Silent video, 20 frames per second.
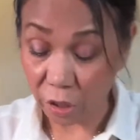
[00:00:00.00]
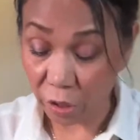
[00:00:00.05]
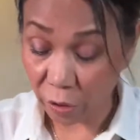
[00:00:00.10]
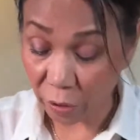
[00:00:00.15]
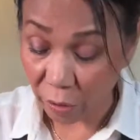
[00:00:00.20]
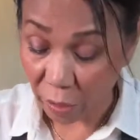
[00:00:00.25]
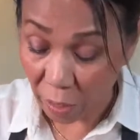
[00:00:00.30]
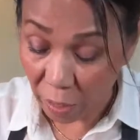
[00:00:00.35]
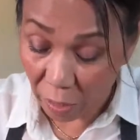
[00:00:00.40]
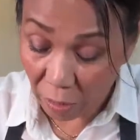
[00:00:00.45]
for it
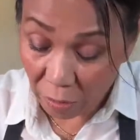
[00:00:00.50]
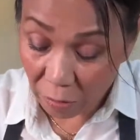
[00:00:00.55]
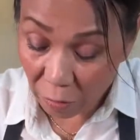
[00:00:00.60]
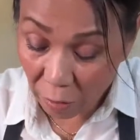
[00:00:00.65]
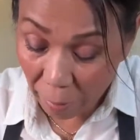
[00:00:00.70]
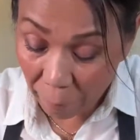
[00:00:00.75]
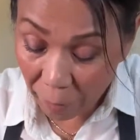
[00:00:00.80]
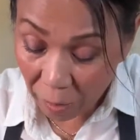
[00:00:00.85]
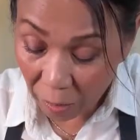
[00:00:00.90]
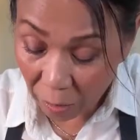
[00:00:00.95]
to cook.
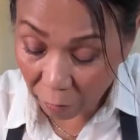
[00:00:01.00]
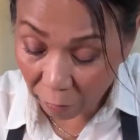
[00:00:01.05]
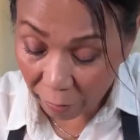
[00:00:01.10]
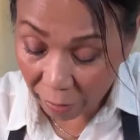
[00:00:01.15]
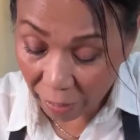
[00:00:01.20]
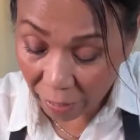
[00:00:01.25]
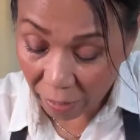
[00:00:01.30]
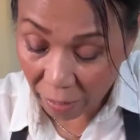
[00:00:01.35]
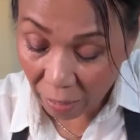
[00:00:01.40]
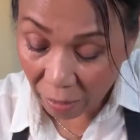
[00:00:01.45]
So I'm gonna
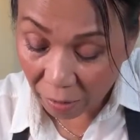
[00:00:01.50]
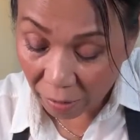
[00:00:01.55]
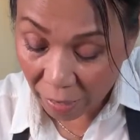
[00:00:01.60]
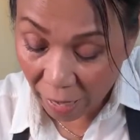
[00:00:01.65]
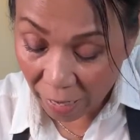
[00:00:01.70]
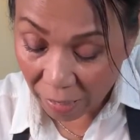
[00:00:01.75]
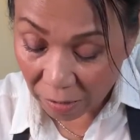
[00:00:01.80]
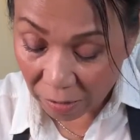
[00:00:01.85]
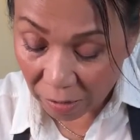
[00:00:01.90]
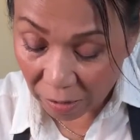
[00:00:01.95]
go ahead
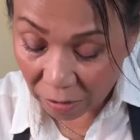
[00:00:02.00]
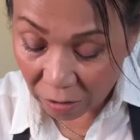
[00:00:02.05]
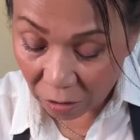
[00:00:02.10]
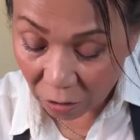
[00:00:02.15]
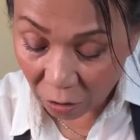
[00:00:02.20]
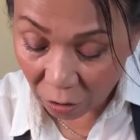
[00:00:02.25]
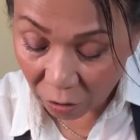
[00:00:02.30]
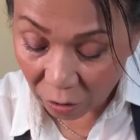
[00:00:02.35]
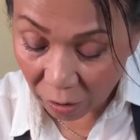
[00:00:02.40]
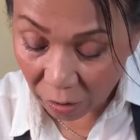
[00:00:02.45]
and dice
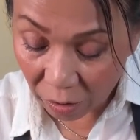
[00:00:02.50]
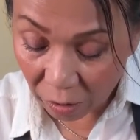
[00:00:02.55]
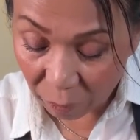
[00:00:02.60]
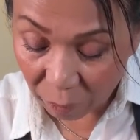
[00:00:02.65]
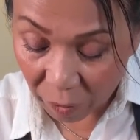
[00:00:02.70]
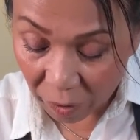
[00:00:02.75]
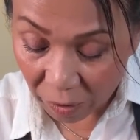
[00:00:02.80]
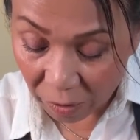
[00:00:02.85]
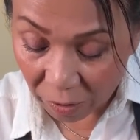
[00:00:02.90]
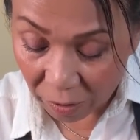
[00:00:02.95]
this into
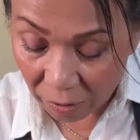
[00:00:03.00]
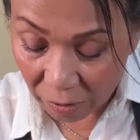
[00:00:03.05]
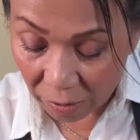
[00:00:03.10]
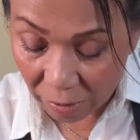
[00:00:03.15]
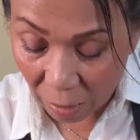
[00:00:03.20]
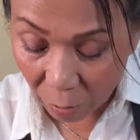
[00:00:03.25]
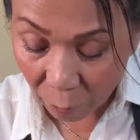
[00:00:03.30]
thinner pieces.